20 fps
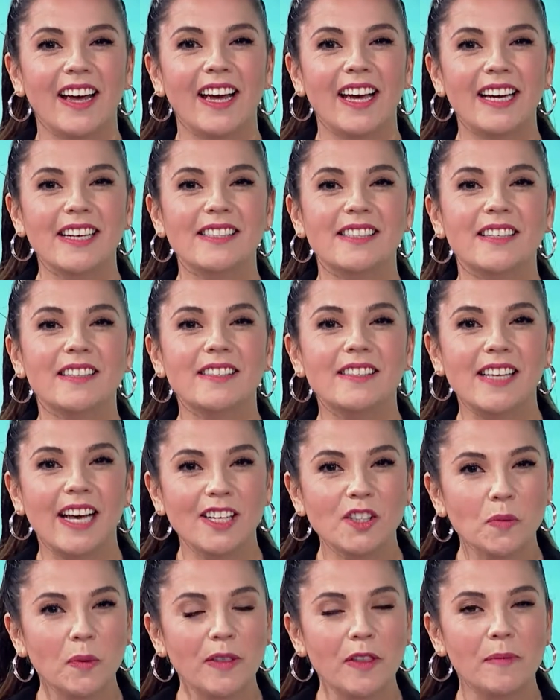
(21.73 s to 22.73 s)
His
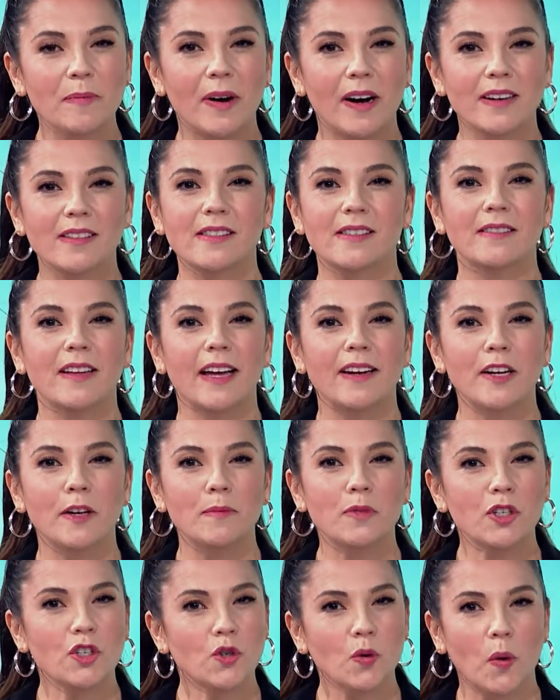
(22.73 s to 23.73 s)
success with the Bucks led
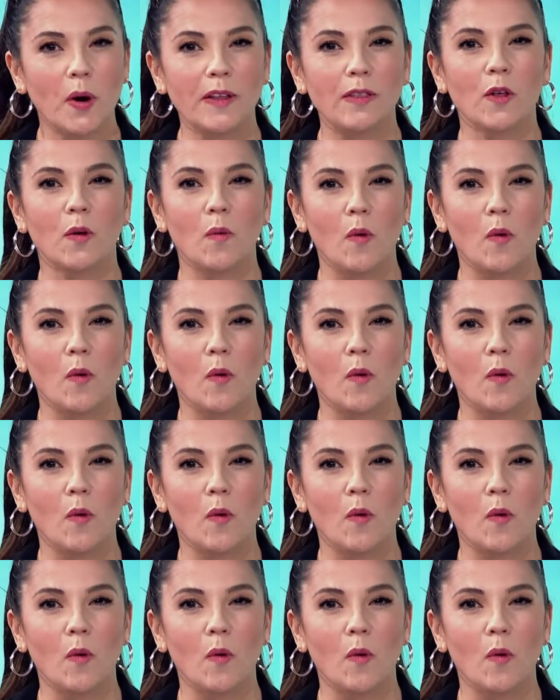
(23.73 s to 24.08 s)
him to join the